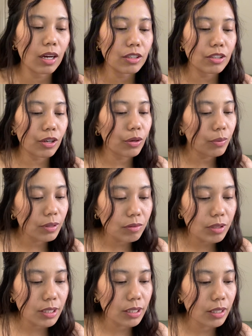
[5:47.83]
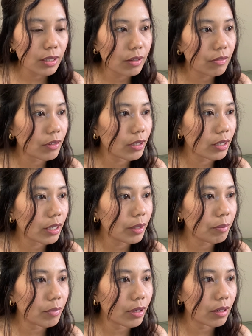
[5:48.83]
So you will receive an
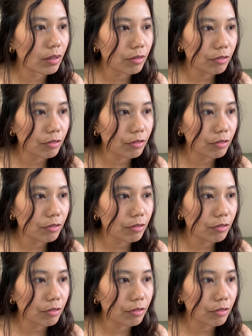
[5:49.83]
email